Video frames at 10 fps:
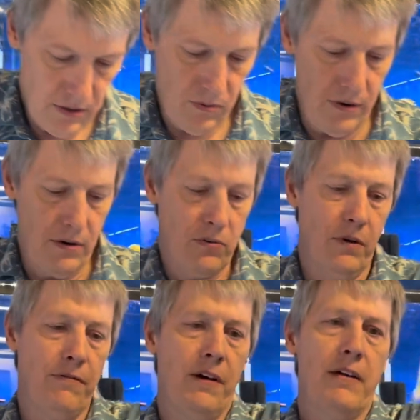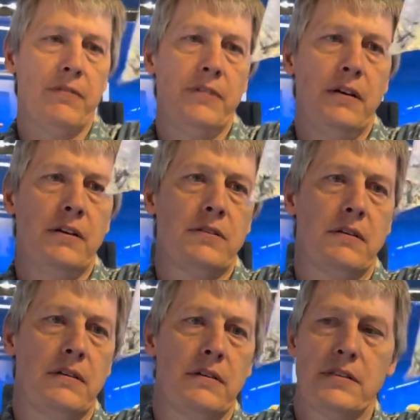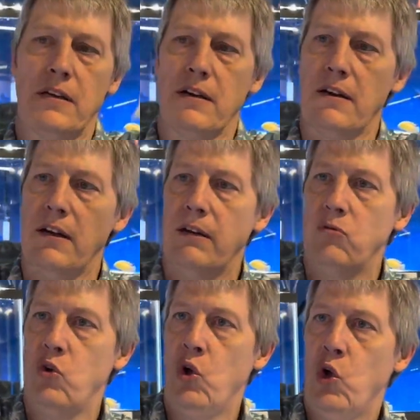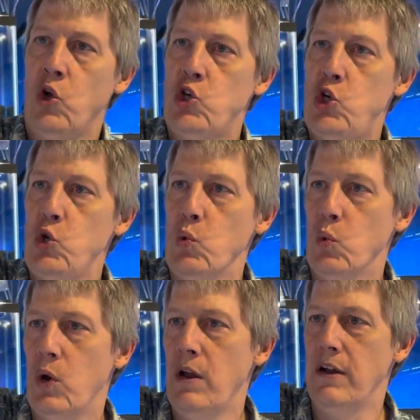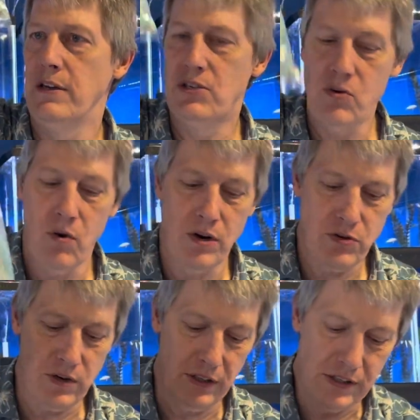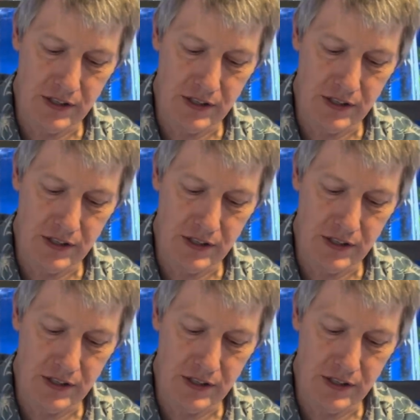20 or 25 of each, and it looks like I got two orange reelies.